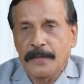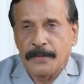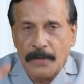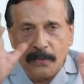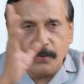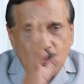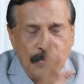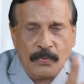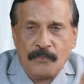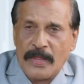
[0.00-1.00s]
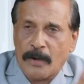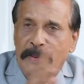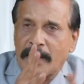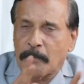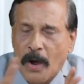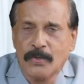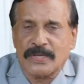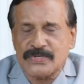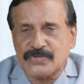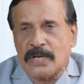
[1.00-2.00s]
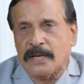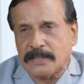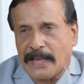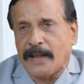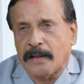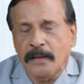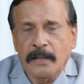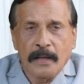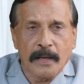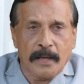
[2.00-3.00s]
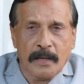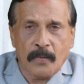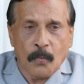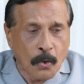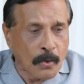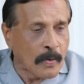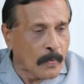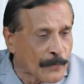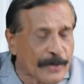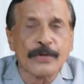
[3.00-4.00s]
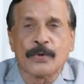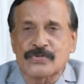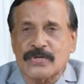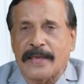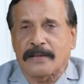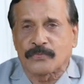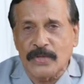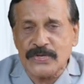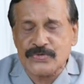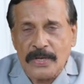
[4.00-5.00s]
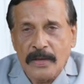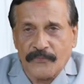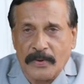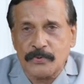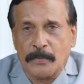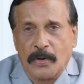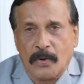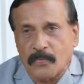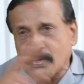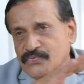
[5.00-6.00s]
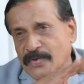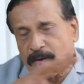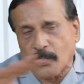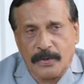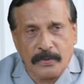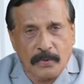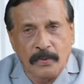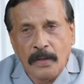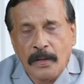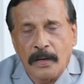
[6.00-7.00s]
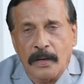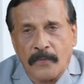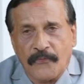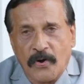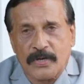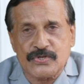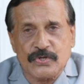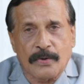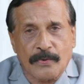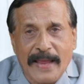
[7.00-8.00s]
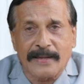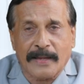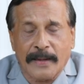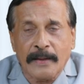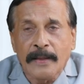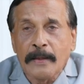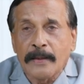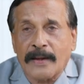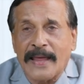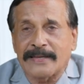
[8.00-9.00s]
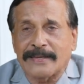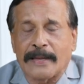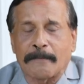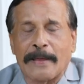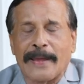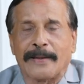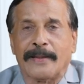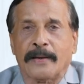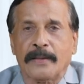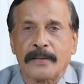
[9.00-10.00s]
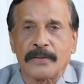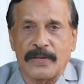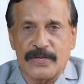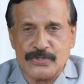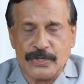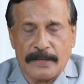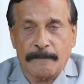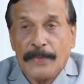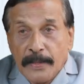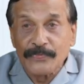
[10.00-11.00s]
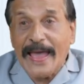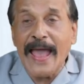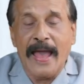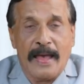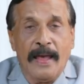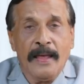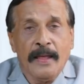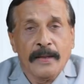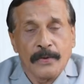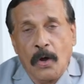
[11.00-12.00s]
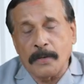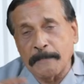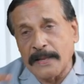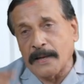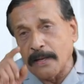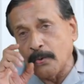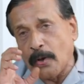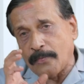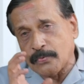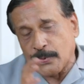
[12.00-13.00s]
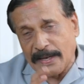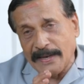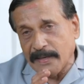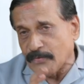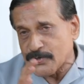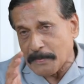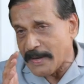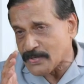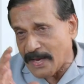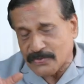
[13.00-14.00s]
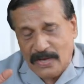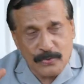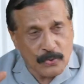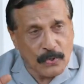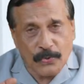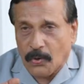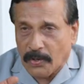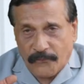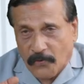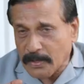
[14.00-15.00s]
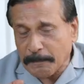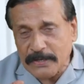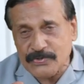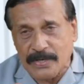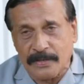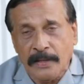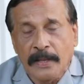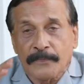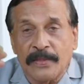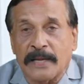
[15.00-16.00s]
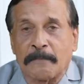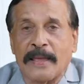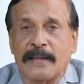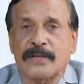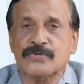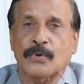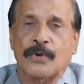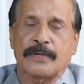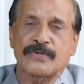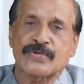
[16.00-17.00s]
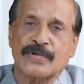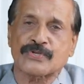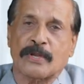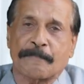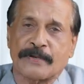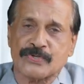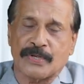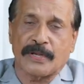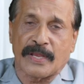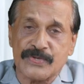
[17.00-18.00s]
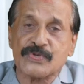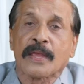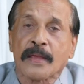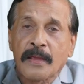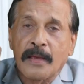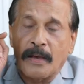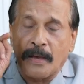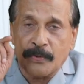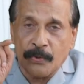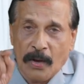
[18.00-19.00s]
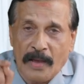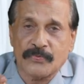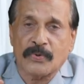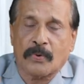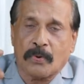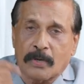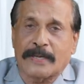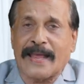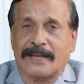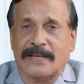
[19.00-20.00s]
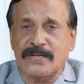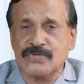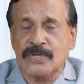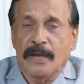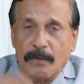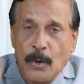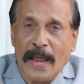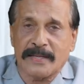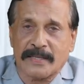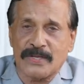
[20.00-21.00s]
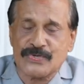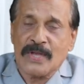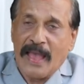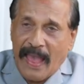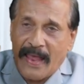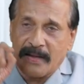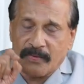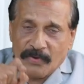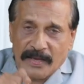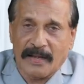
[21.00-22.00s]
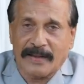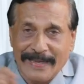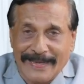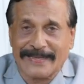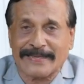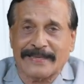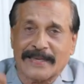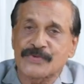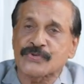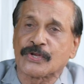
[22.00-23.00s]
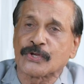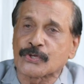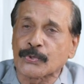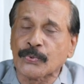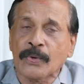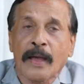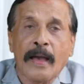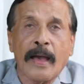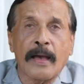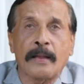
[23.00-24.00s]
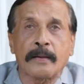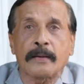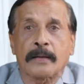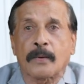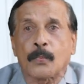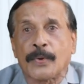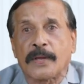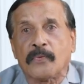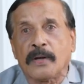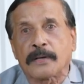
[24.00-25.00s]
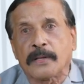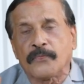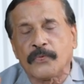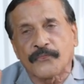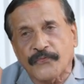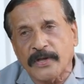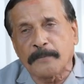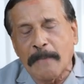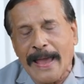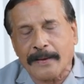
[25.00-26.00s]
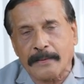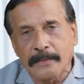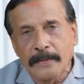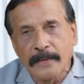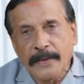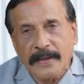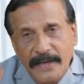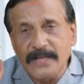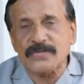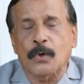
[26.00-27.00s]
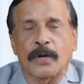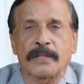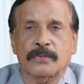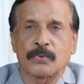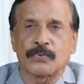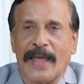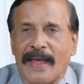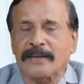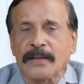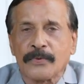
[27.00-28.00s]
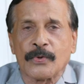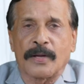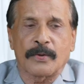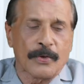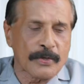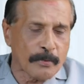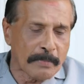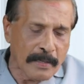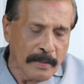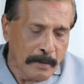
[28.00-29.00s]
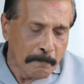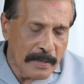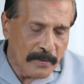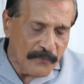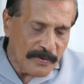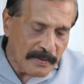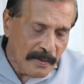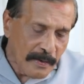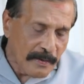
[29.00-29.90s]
Now you, there will be about uh, ten uh, uh, videos like this. From tomorrow onwards we are going to uh, focus on writing, writing made uh, easy. There, not merely you have to read it, which makes, as I've told you, only forty percent. The remaining is going to sixty percent is uh, you have to contact us, write it, and we'll correct it and send it to you, and uh, we will give you feedback. It is only through that you are going to be benefited.